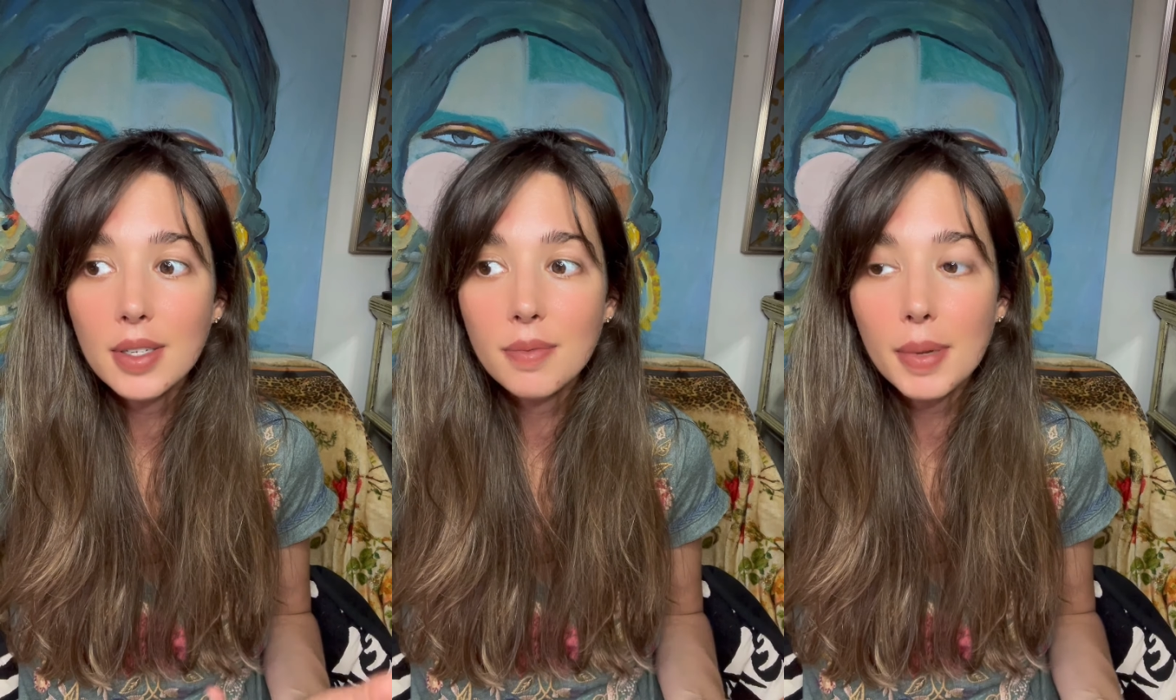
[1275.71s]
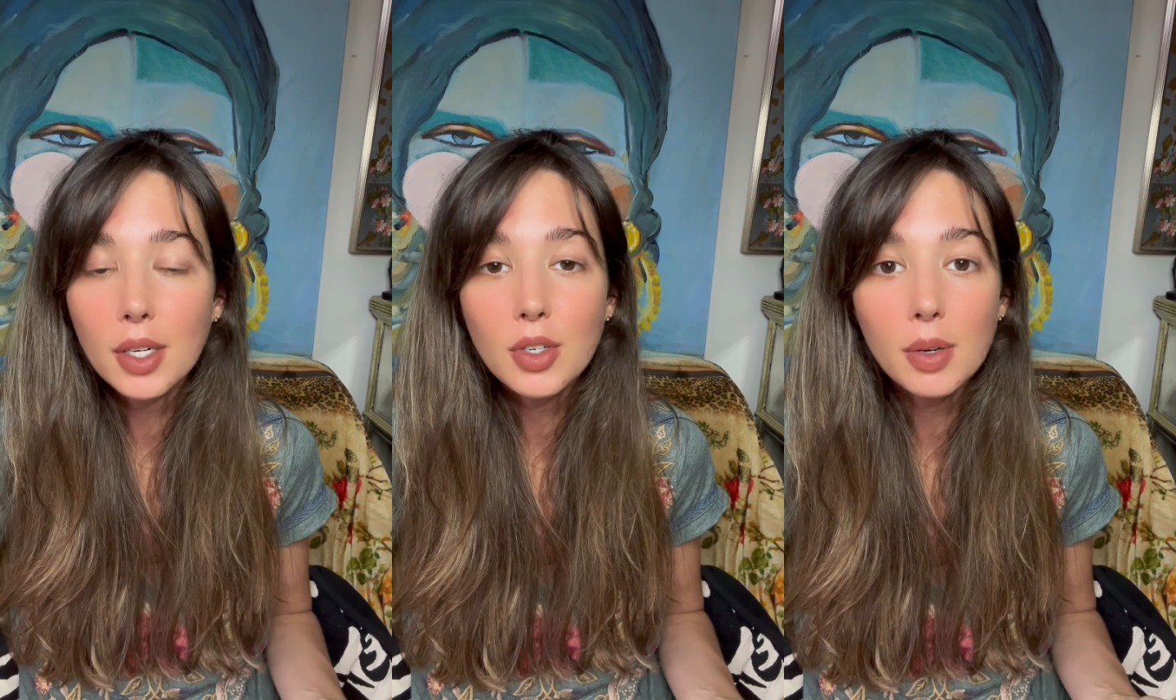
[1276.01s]

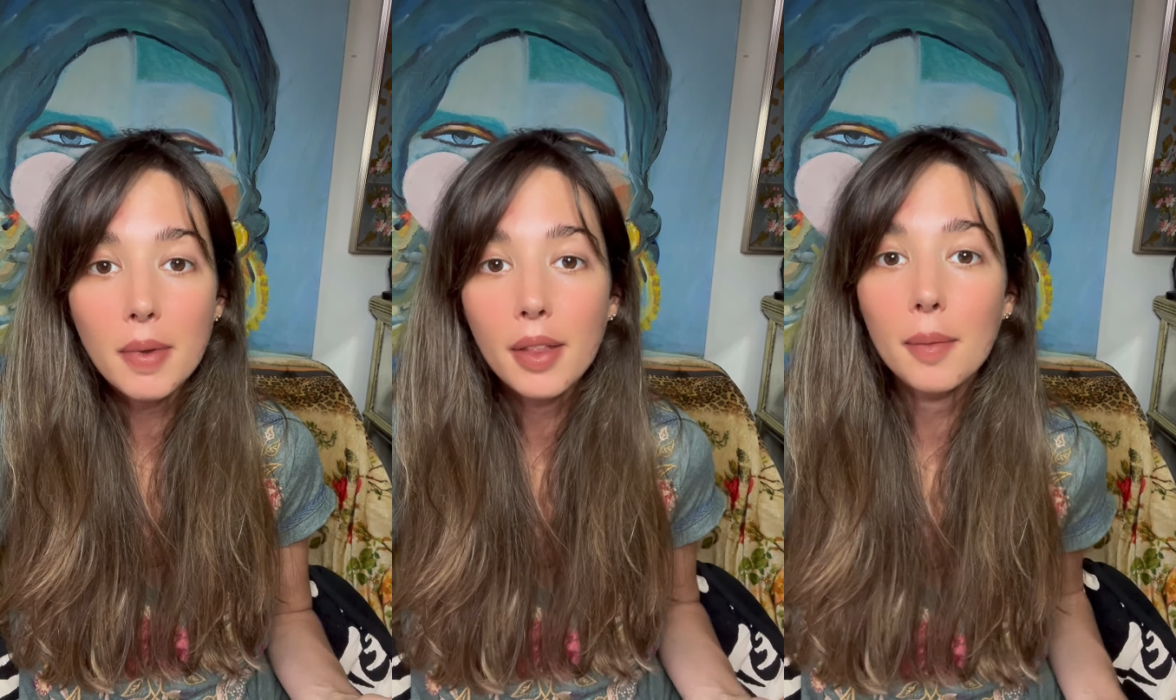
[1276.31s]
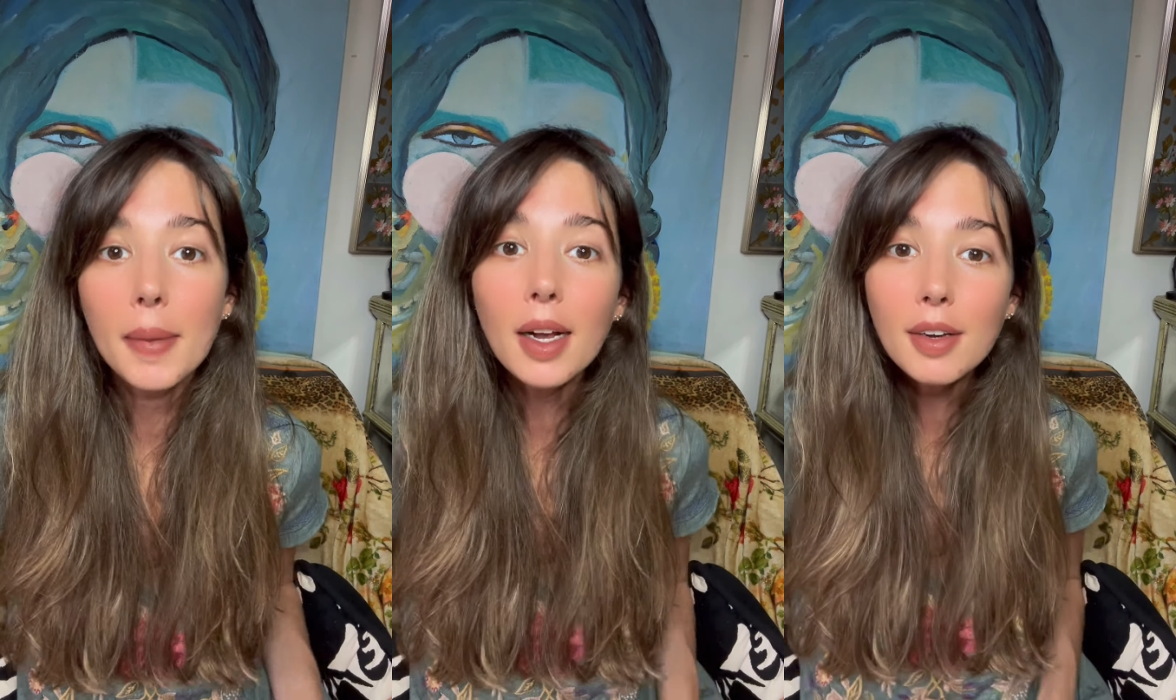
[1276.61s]
picture Mother
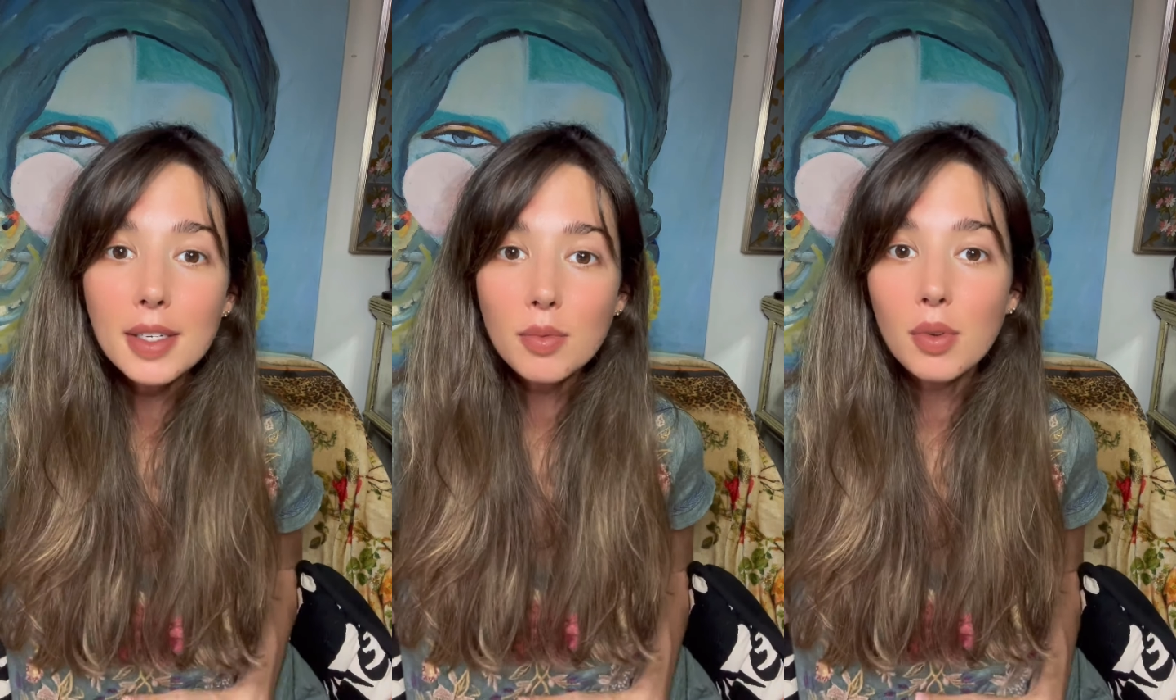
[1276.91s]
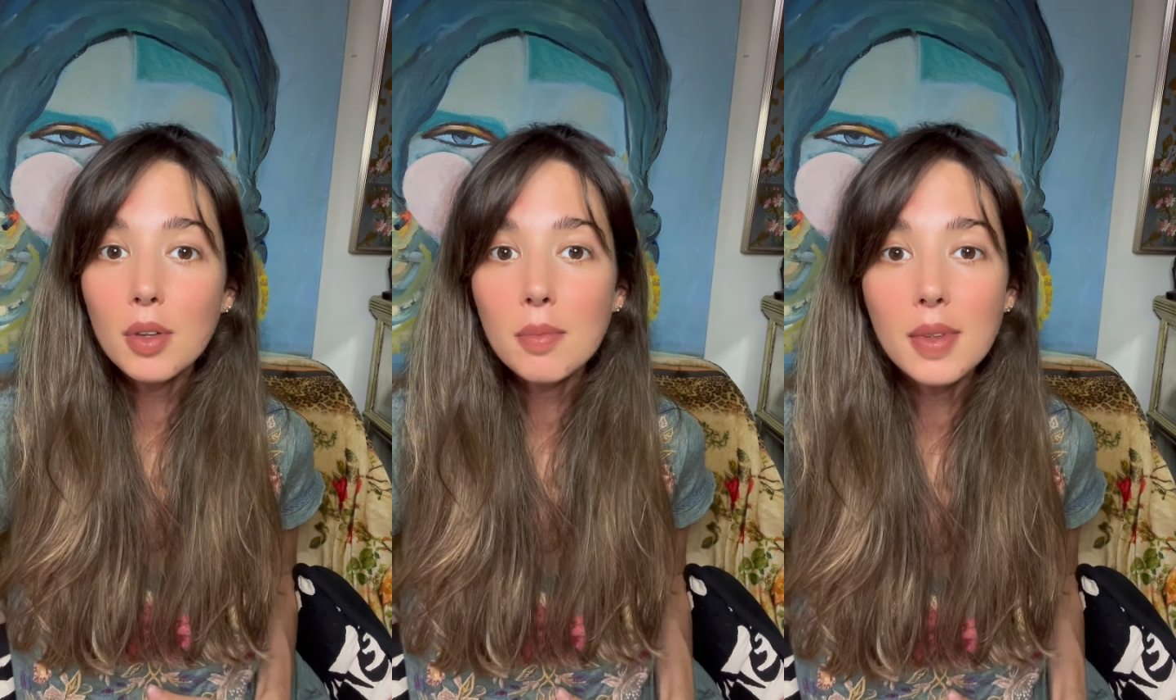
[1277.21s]
Mary's womb